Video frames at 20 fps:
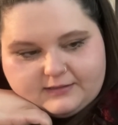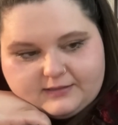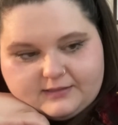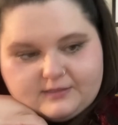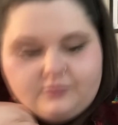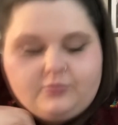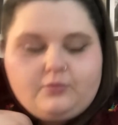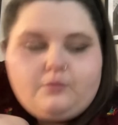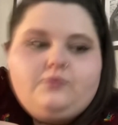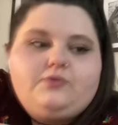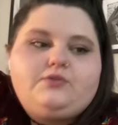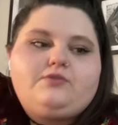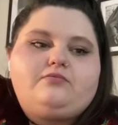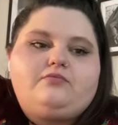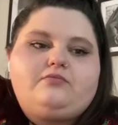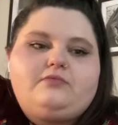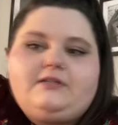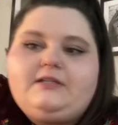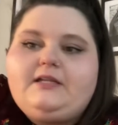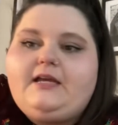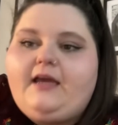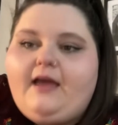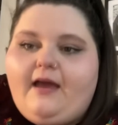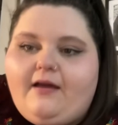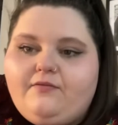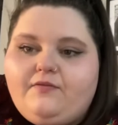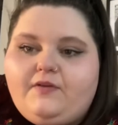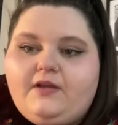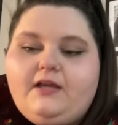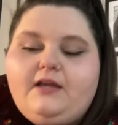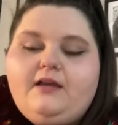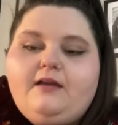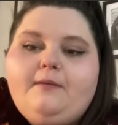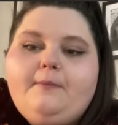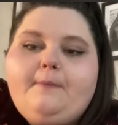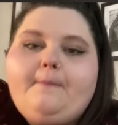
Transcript: this one was really heavy,